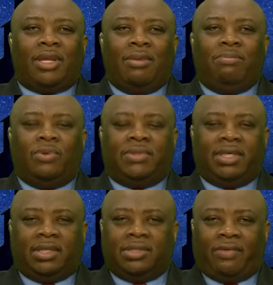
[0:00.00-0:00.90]

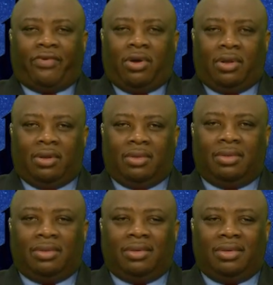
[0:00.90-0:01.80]
musicians of all
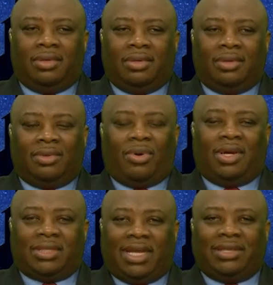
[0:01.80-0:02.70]

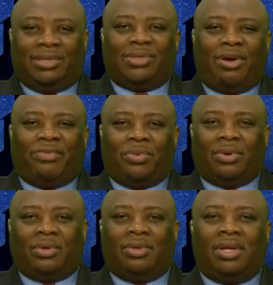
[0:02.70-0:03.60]
cross sections of the
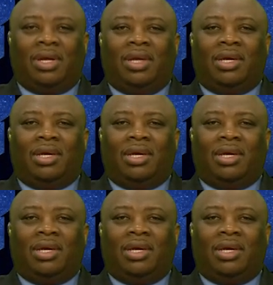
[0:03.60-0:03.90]
world,